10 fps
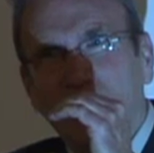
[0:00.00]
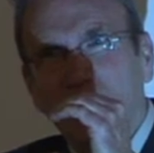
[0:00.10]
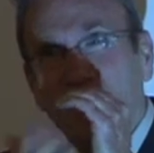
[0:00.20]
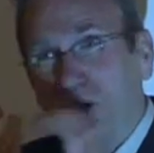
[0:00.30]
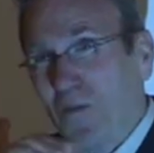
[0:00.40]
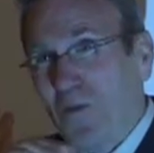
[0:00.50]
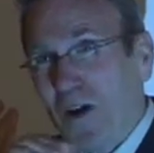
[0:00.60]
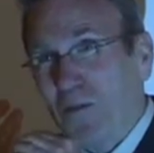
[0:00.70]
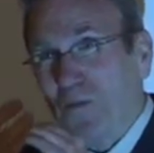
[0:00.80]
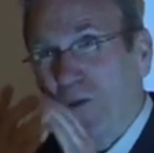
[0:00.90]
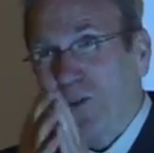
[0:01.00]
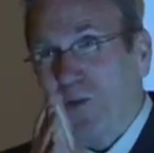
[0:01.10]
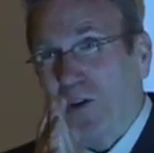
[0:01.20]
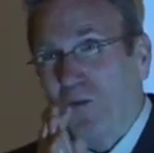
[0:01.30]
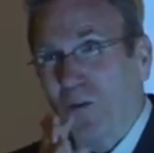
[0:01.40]
So you infect with much
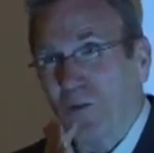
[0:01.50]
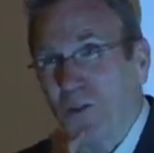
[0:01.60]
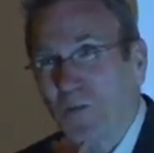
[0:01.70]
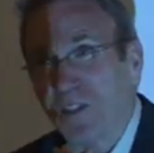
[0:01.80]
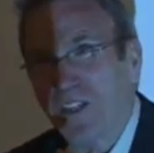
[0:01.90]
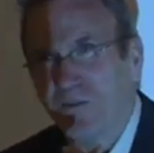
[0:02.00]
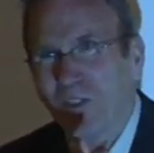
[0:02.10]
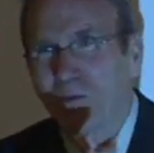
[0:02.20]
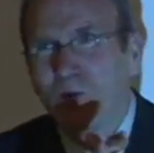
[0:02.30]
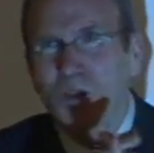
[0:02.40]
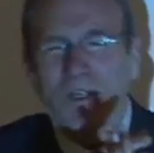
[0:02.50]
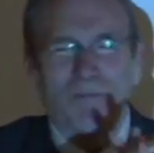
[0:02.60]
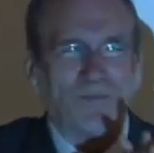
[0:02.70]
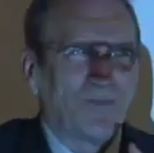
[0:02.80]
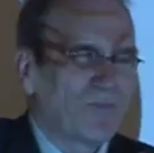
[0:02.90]
greater frequency, about 17%
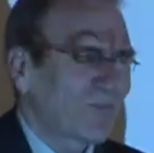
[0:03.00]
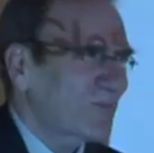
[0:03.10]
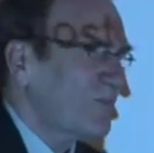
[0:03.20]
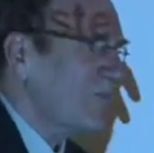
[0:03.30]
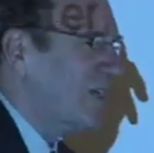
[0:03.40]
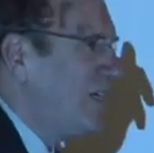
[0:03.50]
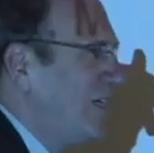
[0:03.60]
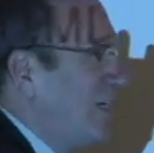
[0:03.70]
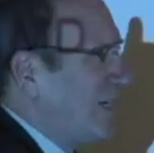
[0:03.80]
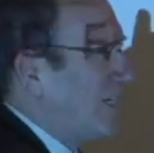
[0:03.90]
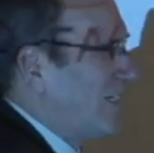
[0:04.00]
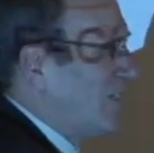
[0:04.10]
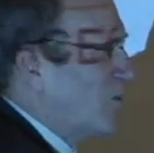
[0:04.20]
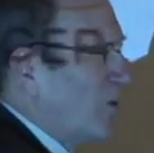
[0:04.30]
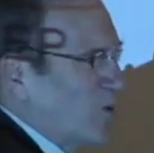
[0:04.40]
uh,
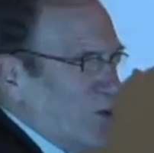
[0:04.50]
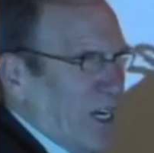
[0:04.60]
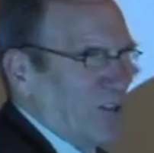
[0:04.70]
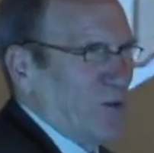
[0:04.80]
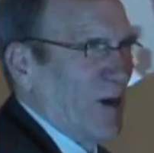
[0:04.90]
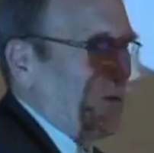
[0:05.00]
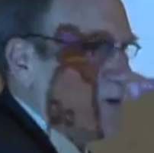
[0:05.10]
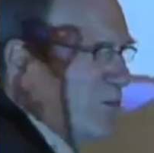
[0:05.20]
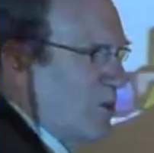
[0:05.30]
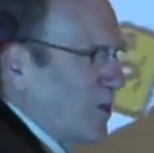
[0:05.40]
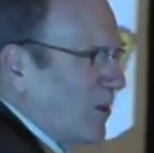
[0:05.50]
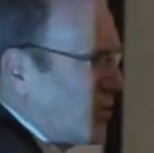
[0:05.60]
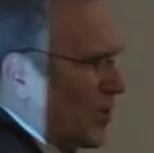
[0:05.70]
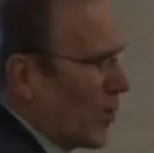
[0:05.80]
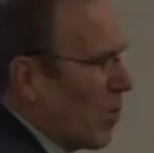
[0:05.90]
whereas we're down to about 1% or
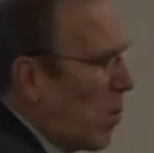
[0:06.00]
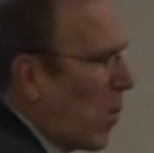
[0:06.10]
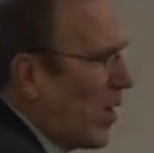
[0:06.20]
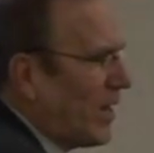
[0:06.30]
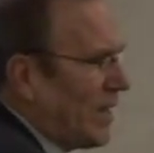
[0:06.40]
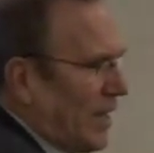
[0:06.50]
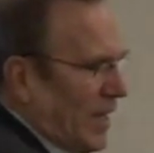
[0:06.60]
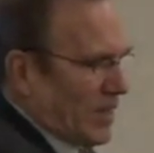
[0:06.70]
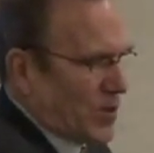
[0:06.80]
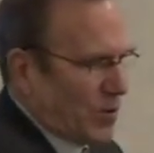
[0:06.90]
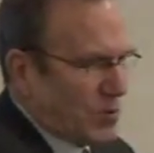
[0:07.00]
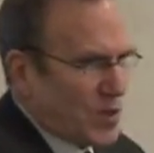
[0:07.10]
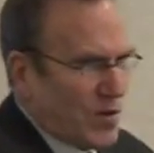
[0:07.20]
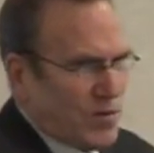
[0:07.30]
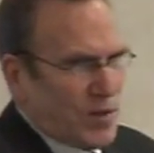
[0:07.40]
so. In terms
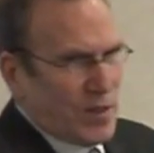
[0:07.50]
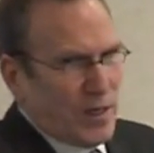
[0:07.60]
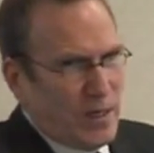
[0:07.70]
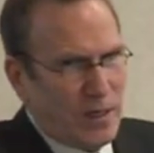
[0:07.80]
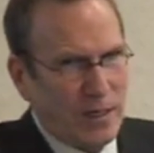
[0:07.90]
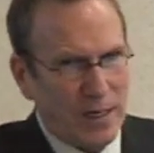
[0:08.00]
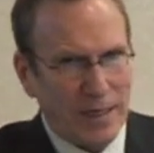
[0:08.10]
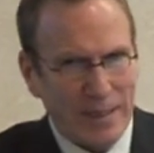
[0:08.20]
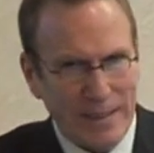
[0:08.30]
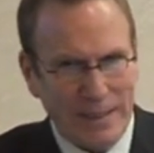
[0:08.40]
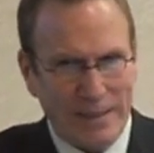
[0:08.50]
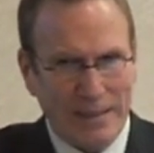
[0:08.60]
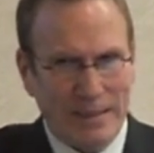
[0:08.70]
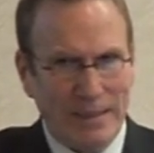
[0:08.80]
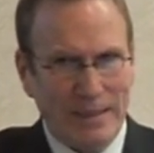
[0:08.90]
of the uh,
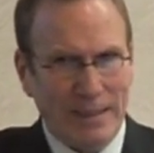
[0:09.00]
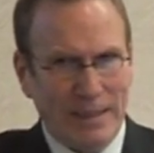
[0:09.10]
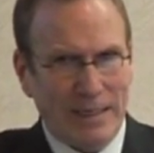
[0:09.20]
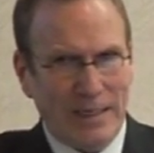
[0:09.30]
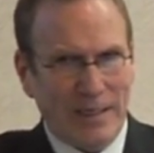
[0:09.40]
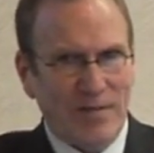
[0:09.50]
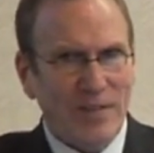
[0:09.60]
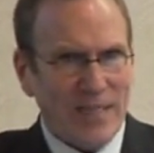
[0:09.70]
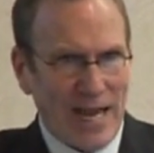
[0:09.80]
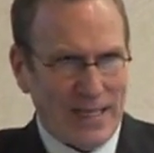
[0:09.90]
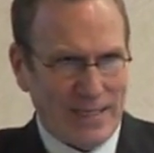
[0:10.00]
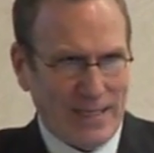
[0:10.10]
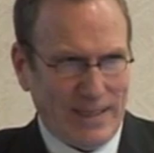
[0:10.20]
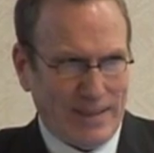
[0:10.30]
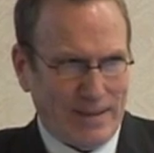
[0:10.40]

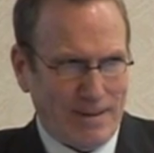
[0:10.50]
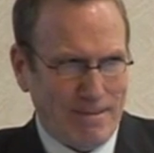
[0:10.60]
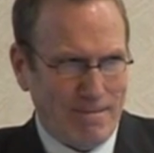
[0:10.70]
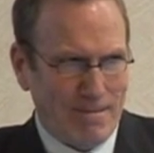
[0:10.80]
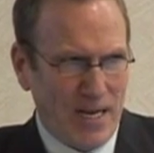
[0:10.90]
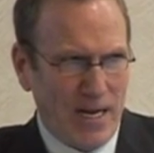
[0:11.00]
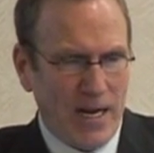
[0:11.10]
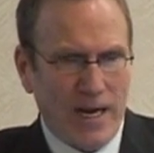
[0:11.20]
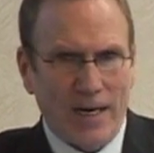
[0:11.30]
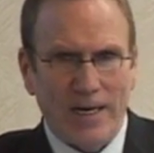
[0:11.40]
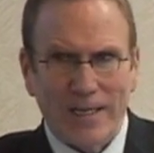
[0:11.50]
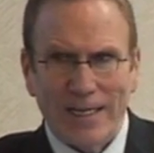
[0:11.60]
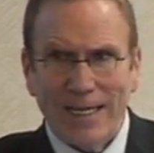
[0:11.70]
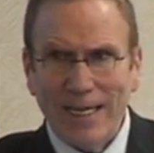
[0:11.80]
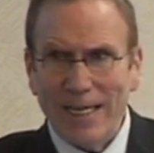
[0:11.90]
fatalities, uh,
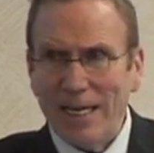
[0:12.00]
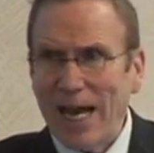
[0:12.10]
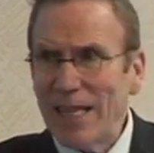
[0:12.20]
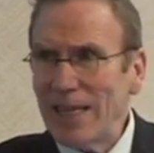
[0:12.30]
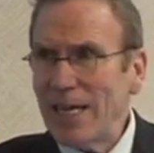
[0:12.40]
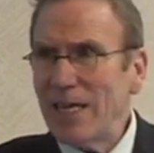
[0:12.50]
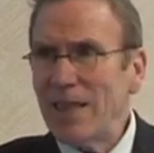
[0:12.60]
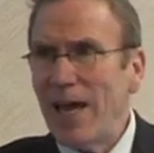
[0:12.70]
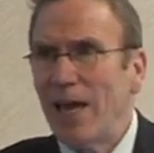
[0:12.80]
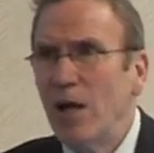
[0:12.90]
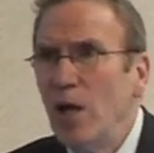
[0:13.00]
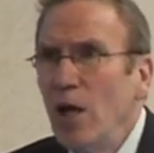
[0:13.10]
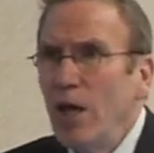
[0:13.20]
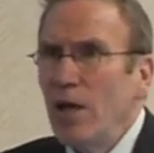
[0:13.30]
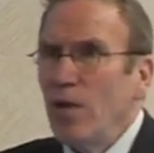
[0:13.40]
again, I think that
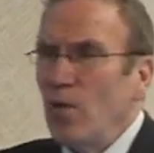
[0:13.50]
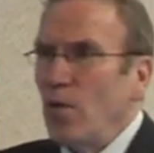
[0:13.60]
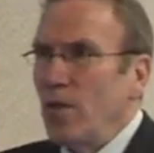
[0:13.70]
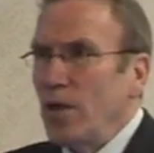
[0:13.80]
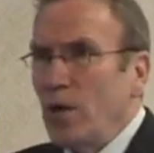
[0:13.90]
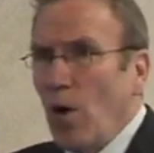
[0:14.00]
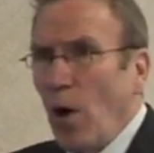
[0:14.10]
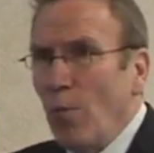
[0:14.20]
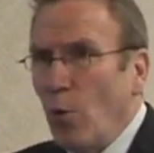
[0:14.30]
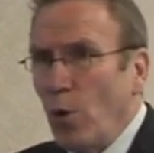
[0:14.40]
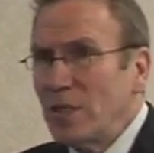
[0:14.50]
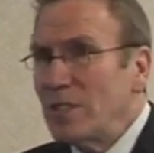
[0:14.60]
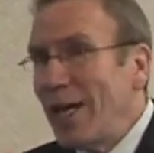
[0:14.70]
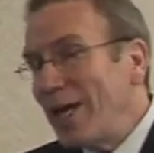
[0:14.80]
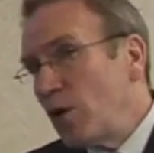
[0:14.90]
the important
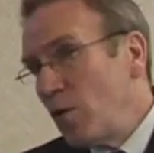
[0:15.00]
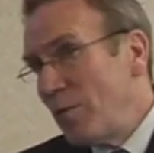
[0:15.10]
take home